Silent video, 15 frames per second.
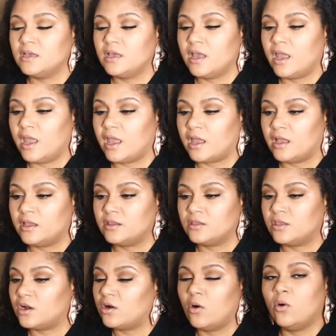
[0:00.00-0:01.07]
and
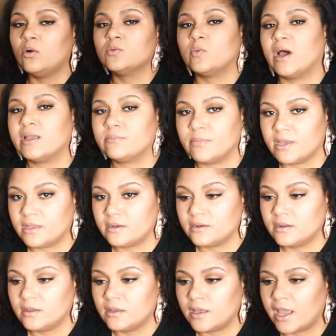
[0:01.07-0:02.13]
they're old white men.
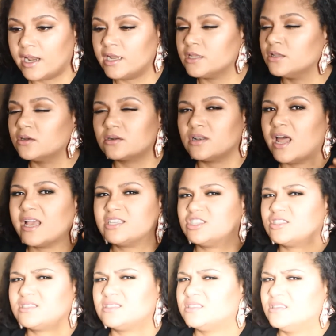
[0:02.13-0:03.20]
And it looked like
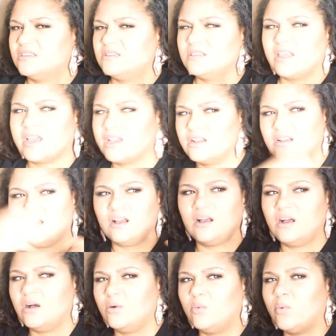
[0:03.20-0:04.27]
just like
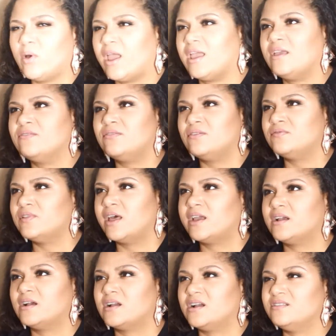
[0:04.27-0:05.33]
a wave of
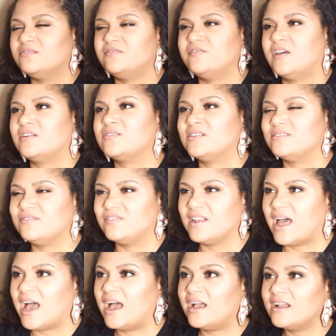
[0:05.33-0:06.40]
like a Confederate
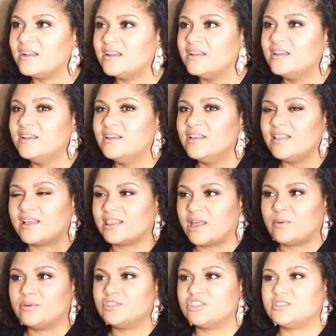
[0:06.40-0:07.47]
flag. Like they
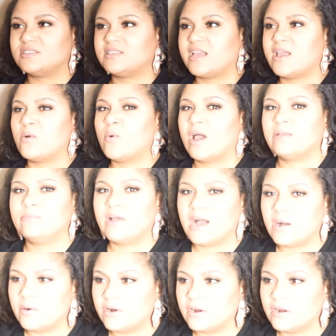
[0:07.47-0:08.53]
were just saying white
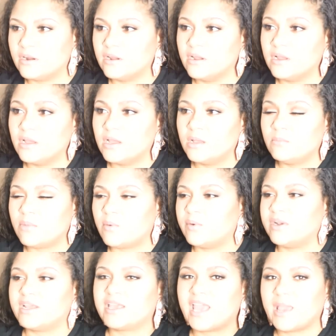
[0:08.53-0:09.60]
power. But when
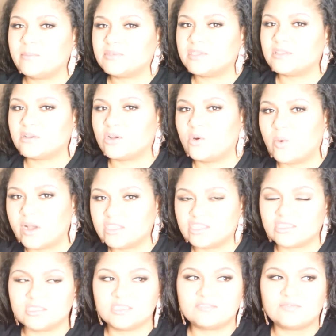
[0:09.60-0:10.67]
it came to the
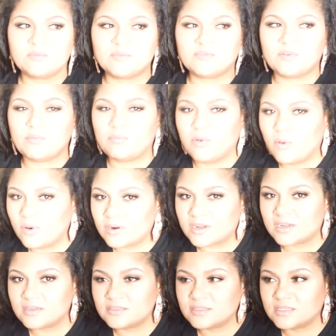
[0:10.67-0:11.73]
questions from the
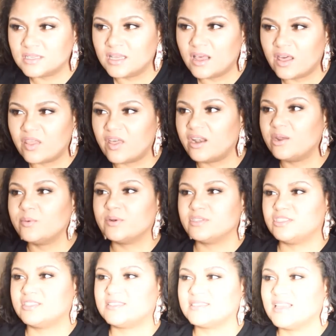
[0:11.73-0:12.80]
reporters, then it was
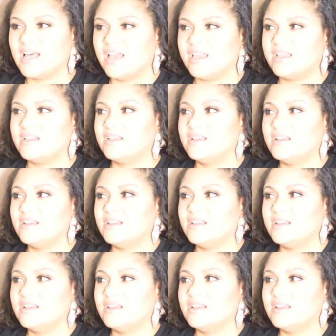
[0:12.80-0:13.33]
just like,